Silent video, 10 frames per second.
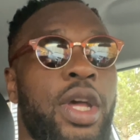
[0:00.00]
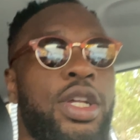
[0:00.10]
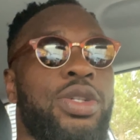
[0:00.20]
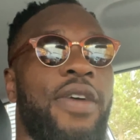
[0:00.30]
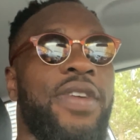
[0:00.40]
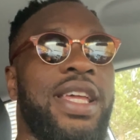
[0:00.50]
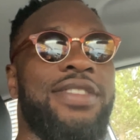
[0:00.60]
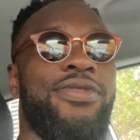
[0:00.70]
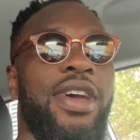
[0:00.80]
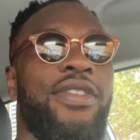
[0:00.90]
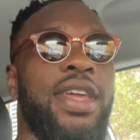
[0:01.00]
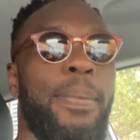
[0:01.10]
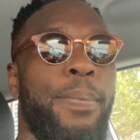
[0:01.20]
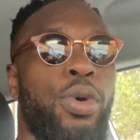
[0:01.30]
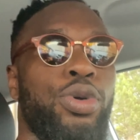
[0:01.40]
So I think it's very
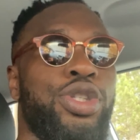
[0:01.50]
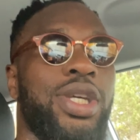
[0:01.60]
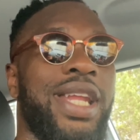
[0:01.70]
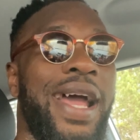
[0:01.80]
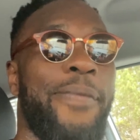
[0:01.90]
important